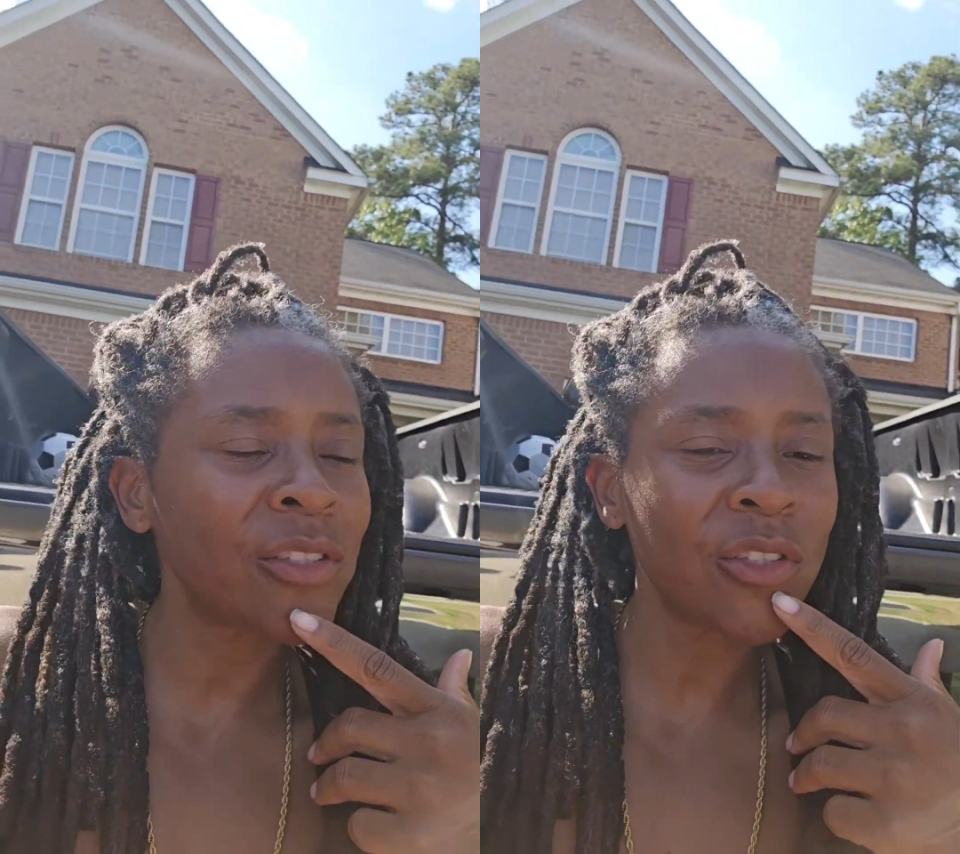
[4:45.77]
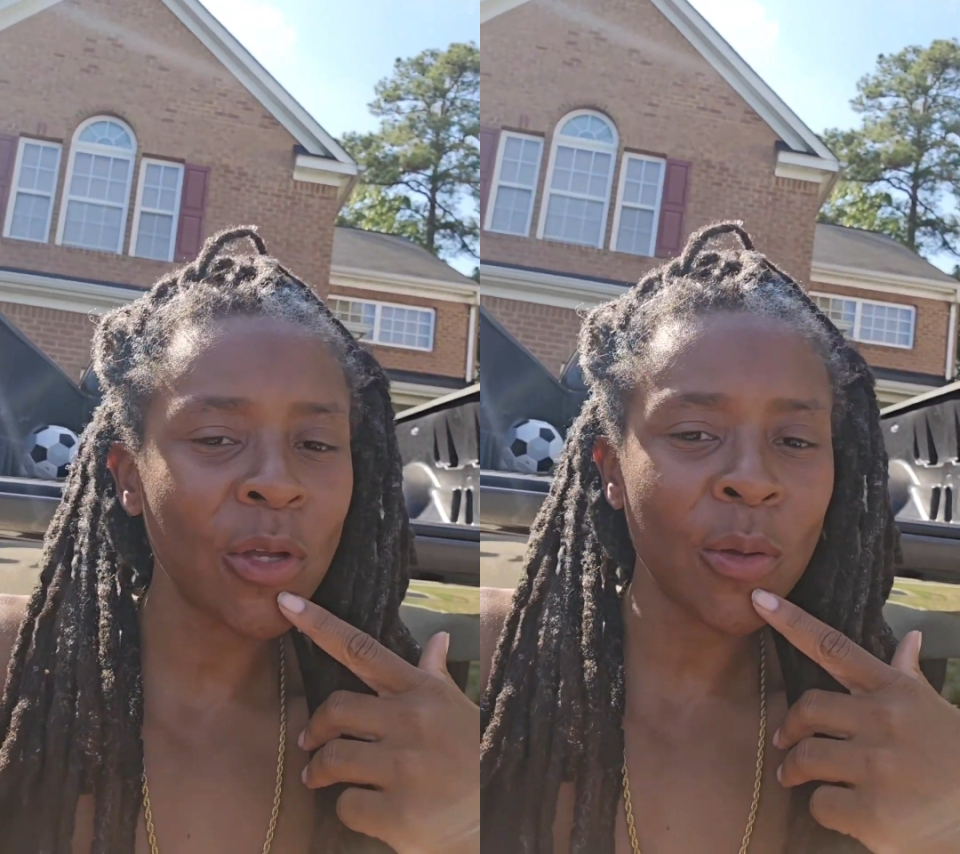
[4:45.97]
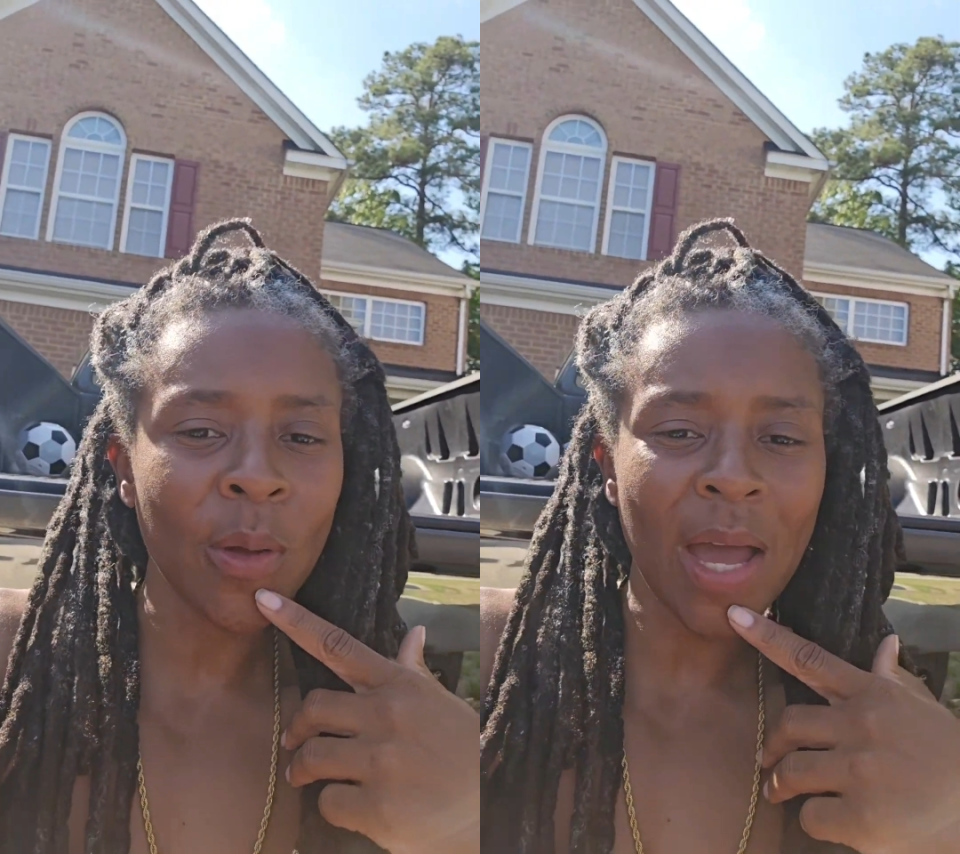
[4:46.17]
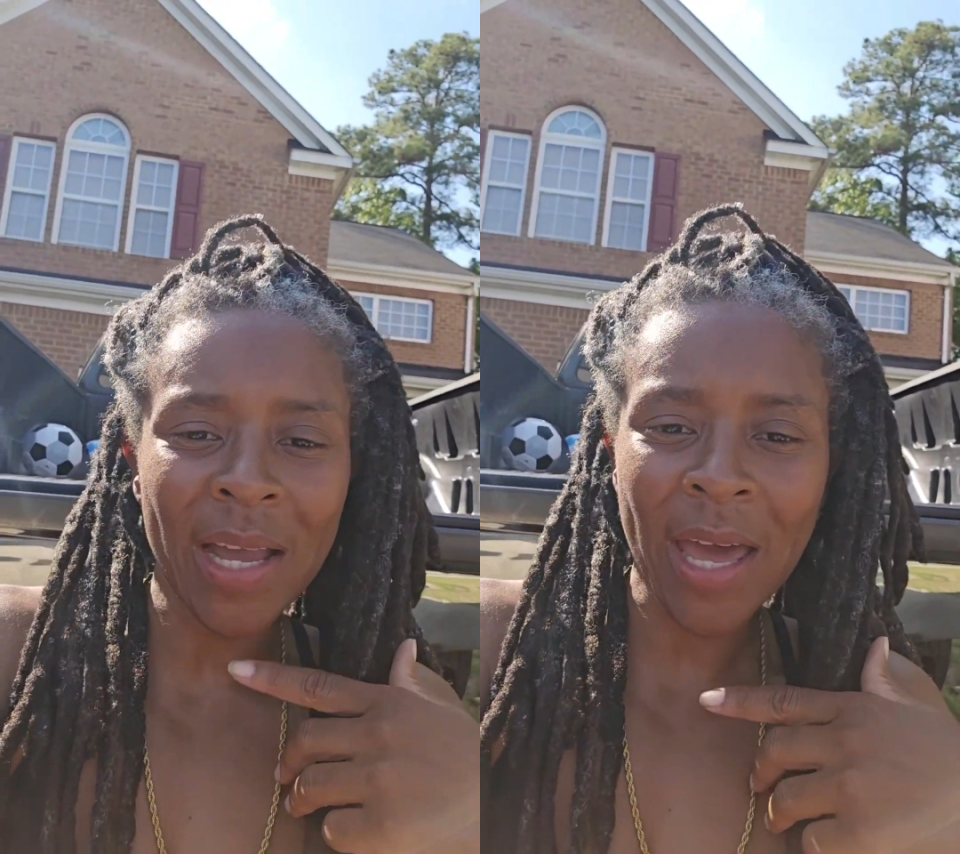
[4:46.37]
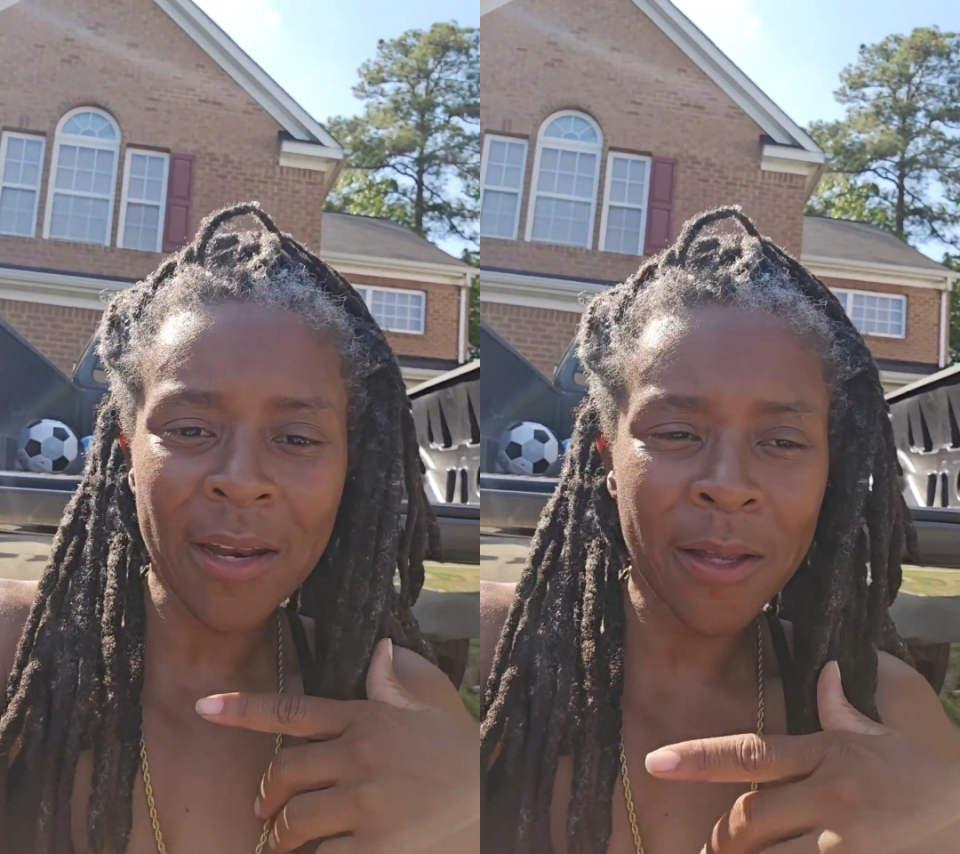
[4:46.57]
And so
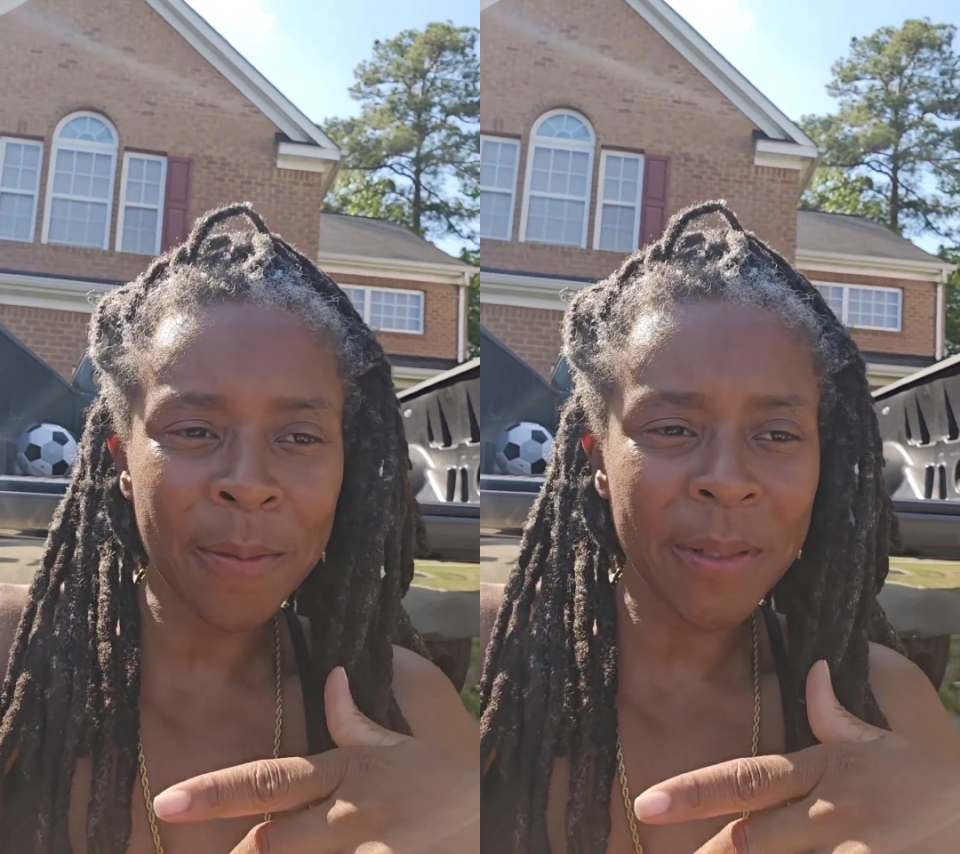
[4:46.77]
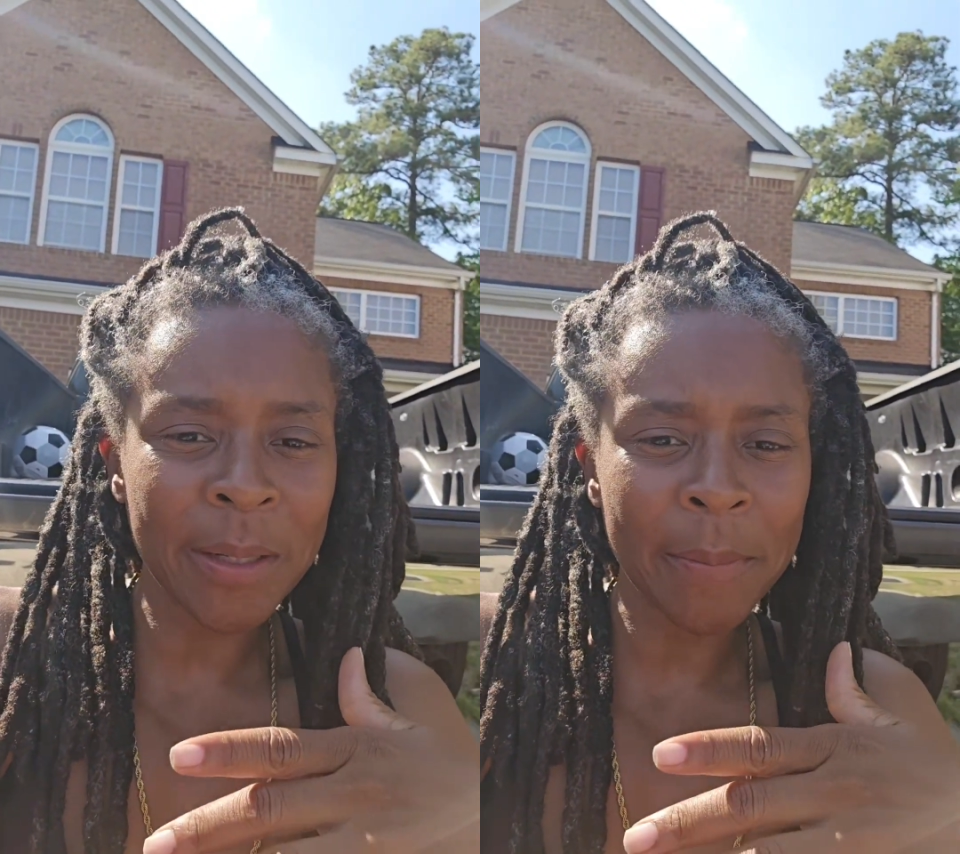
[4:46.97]
I got up